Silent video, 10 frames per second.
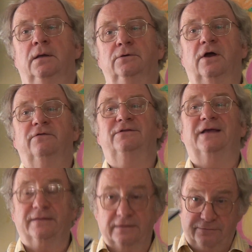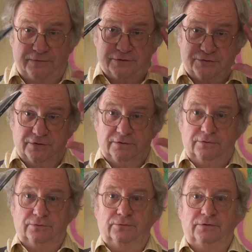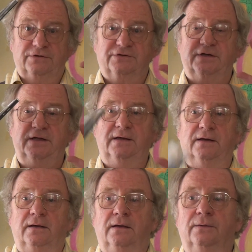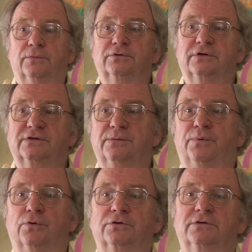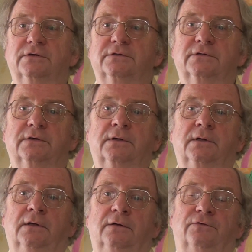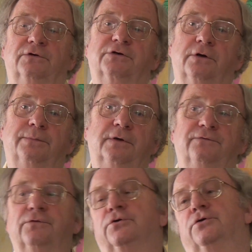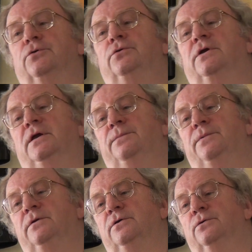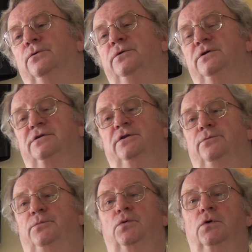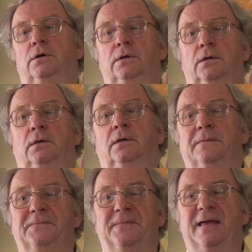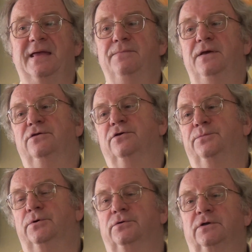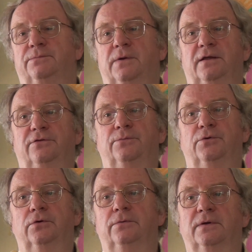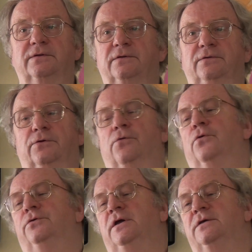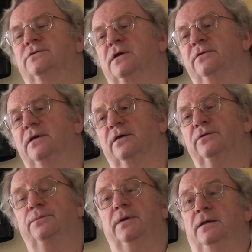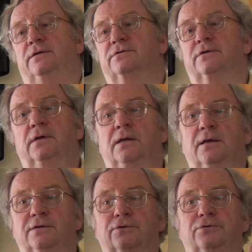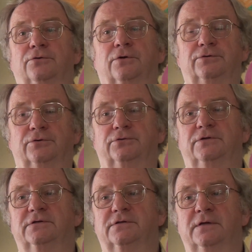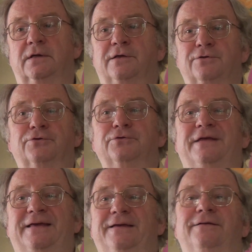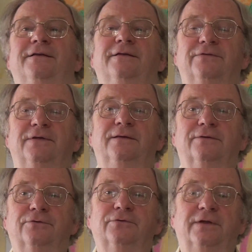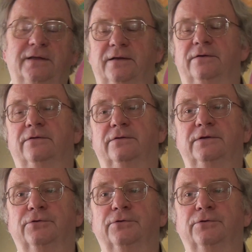You have tunnel vision. You only see what is important. For example, if you're a goalkeeper, you only see the ball, maybe the opponent playing the ball, but the audience and the other players you do not notice. You don't hear anything. You don't hear the